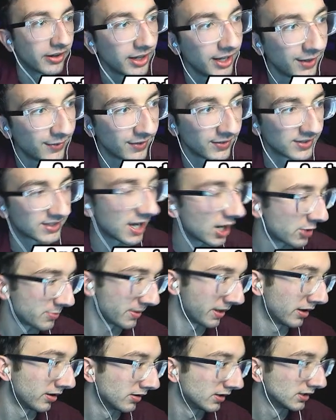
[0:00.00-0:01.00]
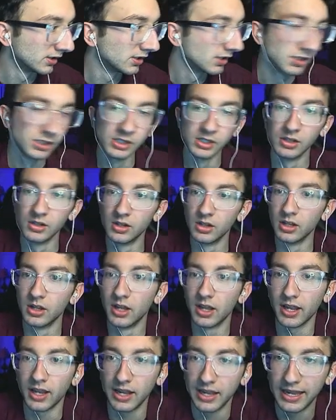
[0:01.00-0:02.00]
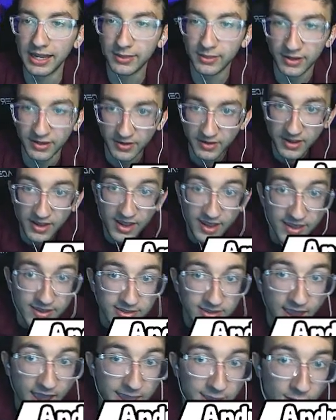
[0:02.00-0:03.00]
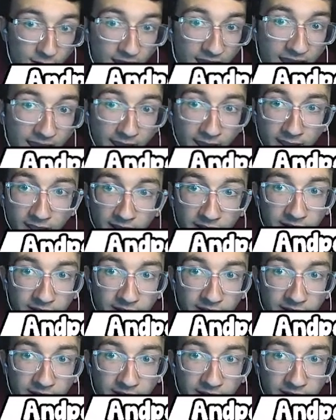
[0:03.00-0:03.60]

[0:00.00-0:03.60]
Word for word: Ethan scared me. Ethan. Dada!